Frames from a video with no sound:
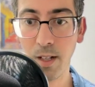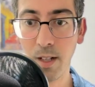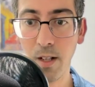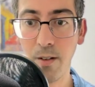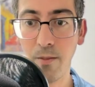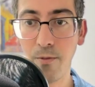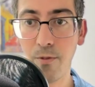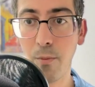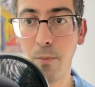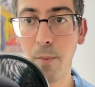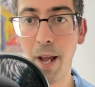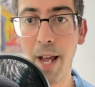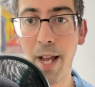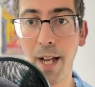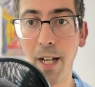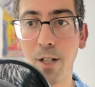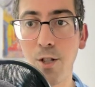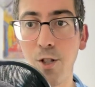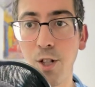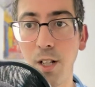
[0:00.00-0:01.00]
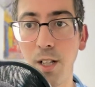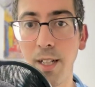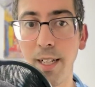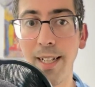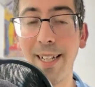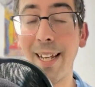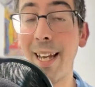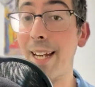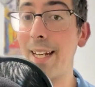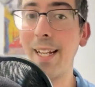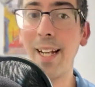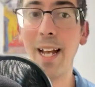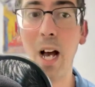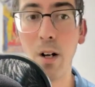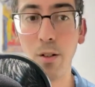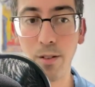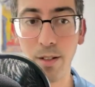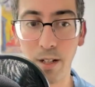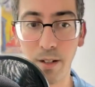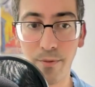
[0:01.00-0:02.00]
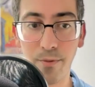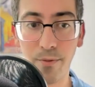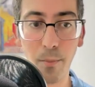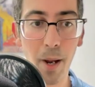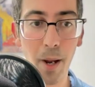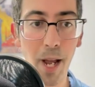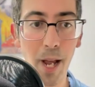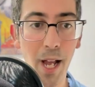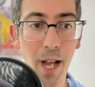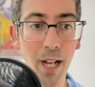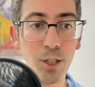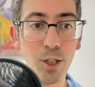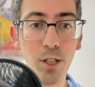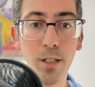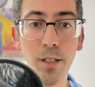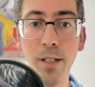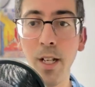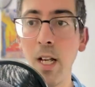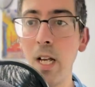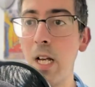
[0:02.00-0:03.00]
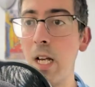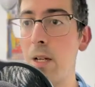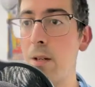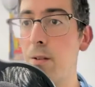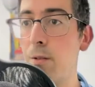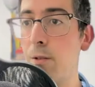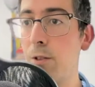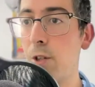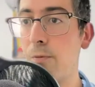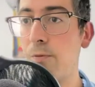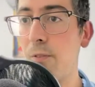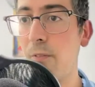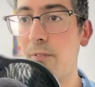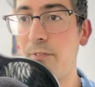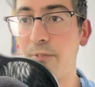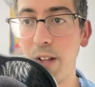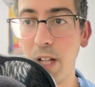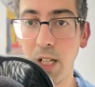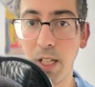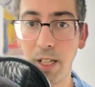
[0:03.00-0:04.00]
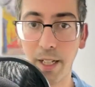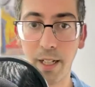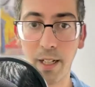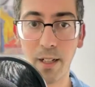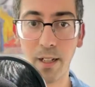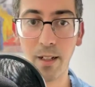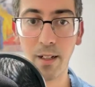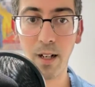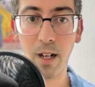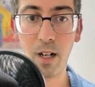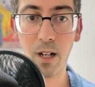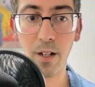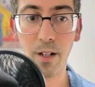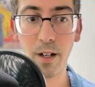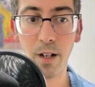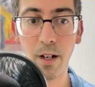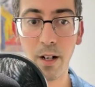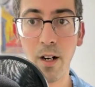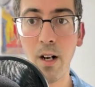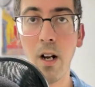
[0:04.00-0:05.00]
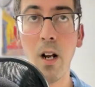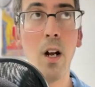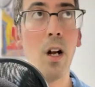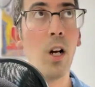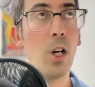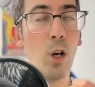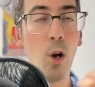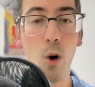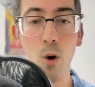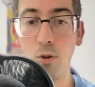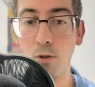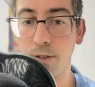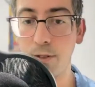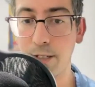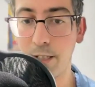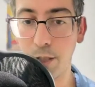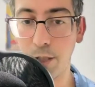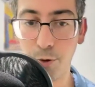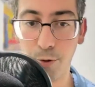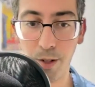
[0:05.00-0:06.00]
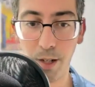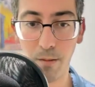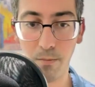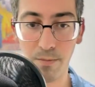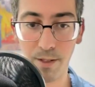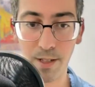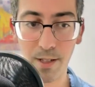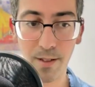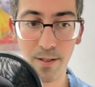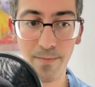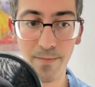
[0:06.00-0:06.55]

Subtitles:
From actually getting out there, from actually fulfilling our goals and dreams?